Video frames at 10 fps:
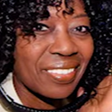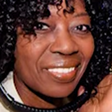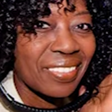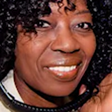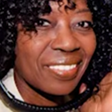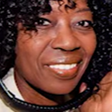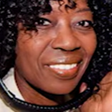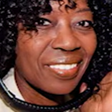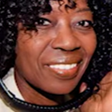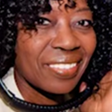
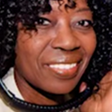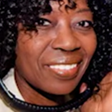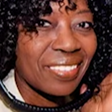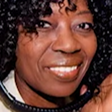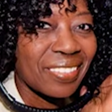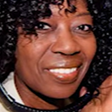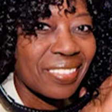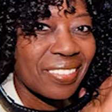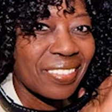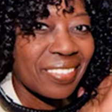
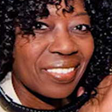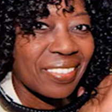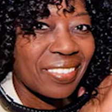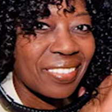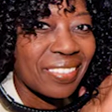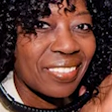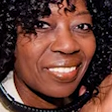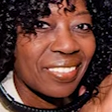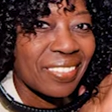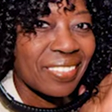
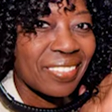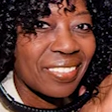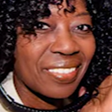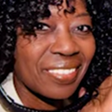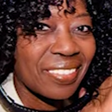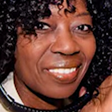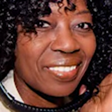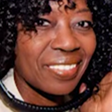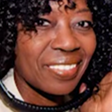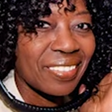
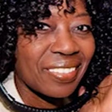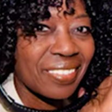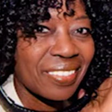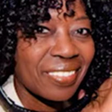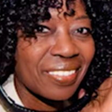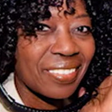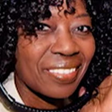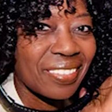The person shown says nothing.